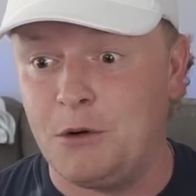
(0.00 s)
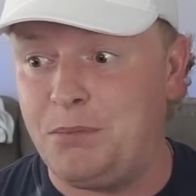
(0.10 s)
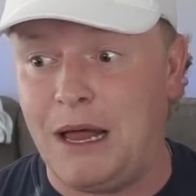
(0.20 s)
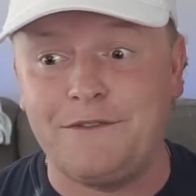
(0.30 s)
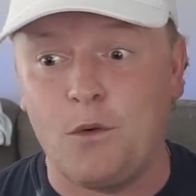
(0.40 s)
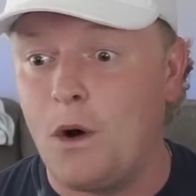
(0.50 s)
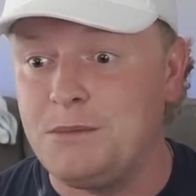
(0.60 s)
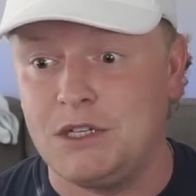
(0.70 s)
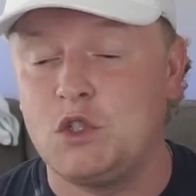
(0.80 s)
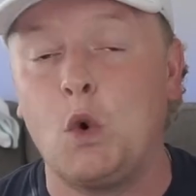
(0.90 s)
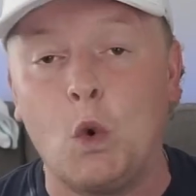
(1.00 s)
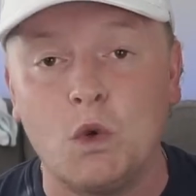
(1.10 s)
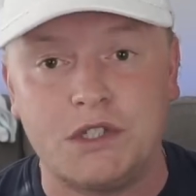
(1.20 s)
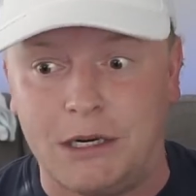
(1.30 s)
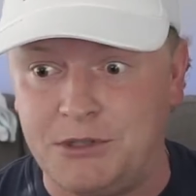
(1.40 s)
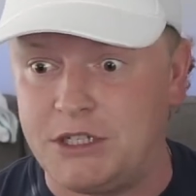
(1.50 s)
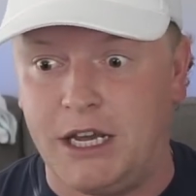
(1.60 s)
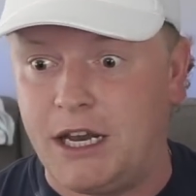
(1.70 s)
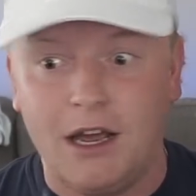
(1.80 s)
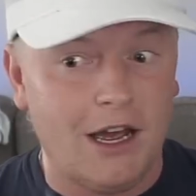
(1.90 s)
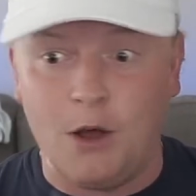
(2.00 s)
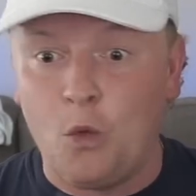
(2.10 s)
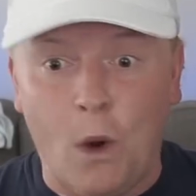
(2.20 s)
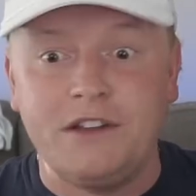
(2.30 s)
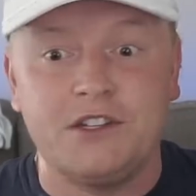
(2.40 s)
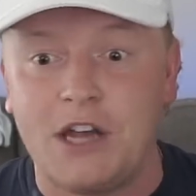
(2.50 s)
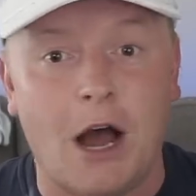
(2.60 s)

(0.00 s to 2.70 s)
platforms and tools, and I'm just like, when's this